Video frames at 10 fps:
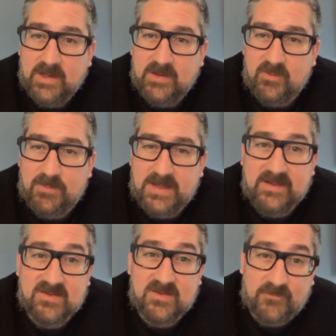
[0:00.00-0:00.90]
He
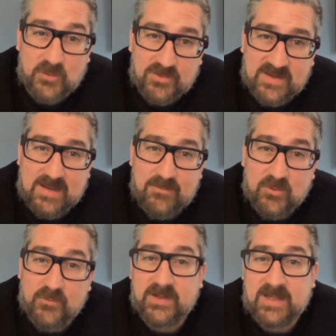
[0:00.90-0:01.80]
repeated this a few
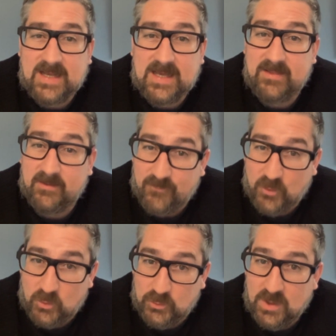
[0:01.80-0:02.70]
times over the decade that
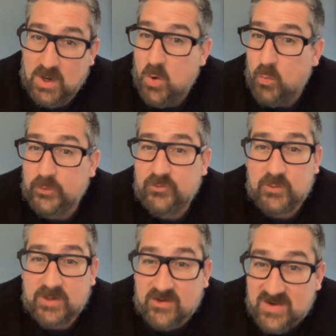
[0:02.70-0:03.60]
followed. Would
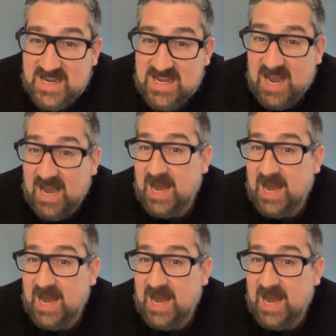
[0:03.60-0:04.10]
you agree?